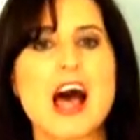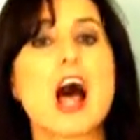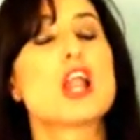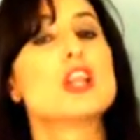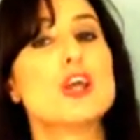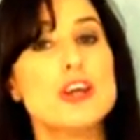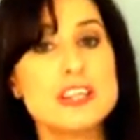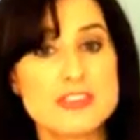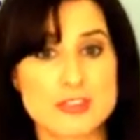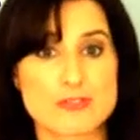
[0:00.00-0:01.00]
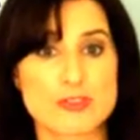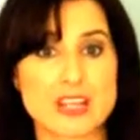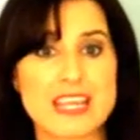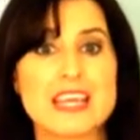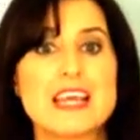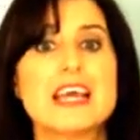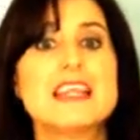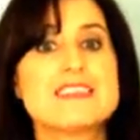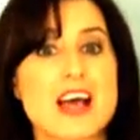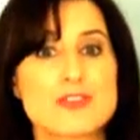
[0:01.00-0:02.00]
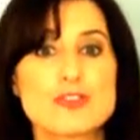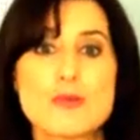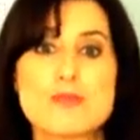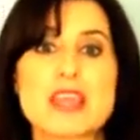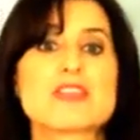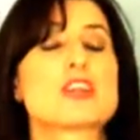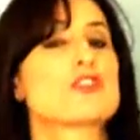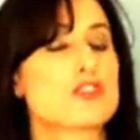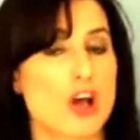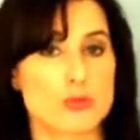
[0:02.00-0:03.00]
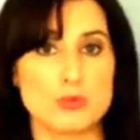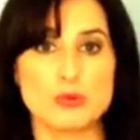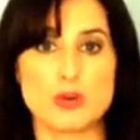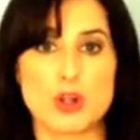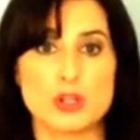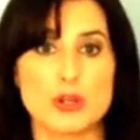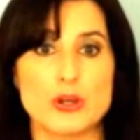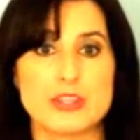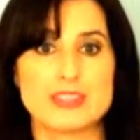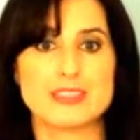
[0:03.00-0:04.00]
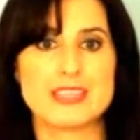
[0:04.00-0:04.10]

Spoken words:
A learning difficulty does not mean that a child will not learn.